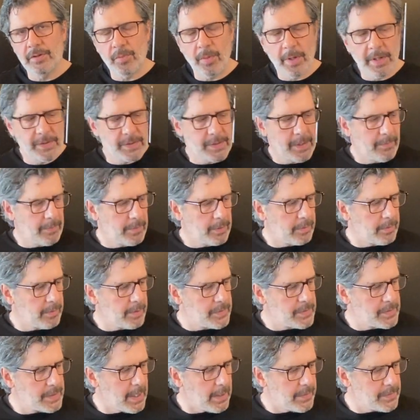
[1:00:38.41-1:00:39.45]
27
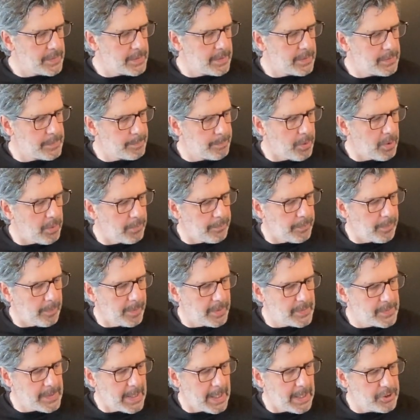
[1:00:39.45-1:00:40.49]
degrees Celsius bulk
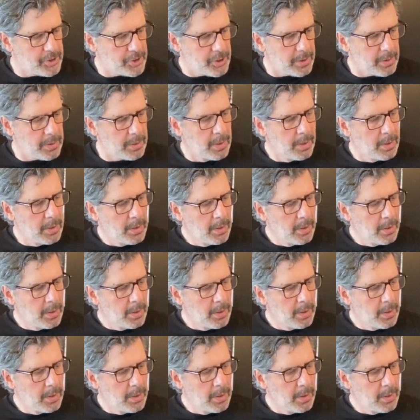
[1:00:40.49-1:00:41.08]
fermentation